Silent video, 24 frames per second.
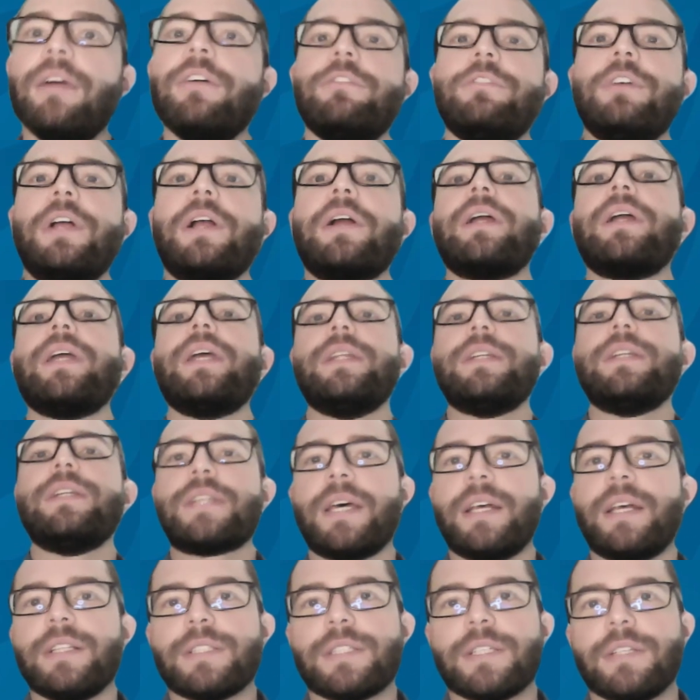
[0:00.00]
very
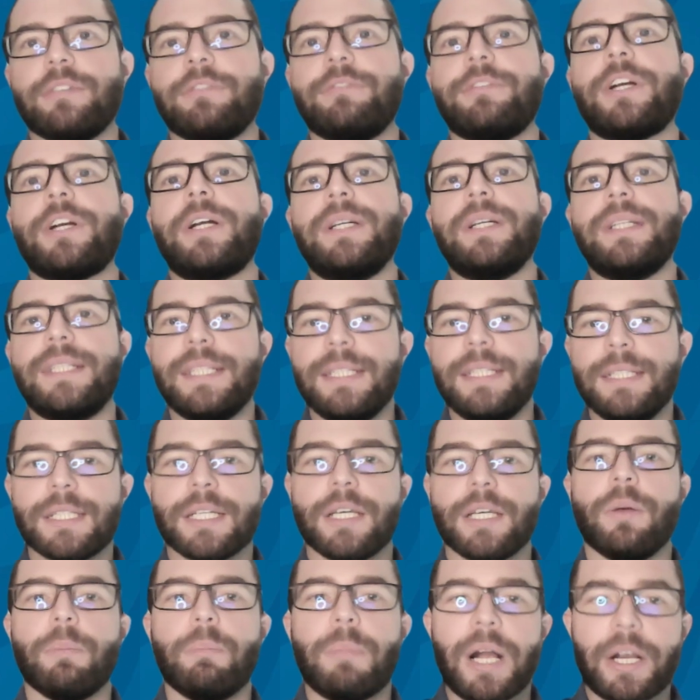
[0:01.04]
intensive, very
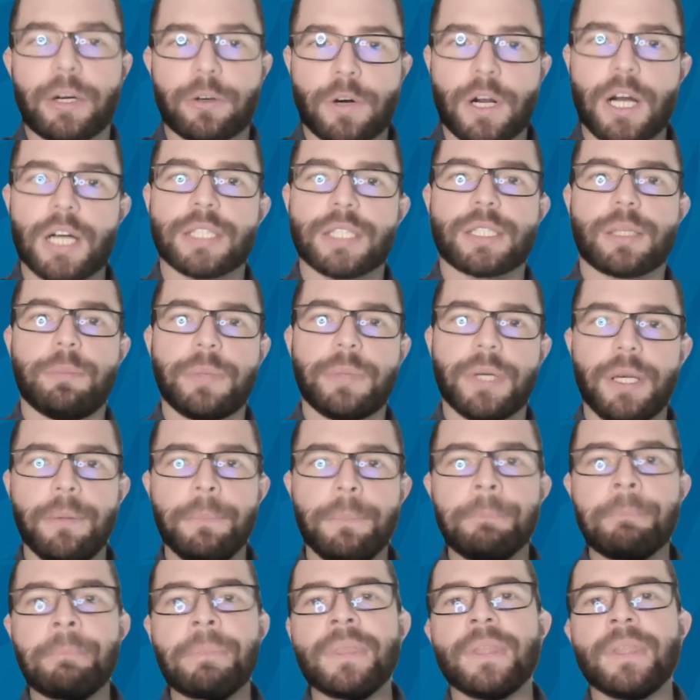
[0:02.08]
detailed microscopy.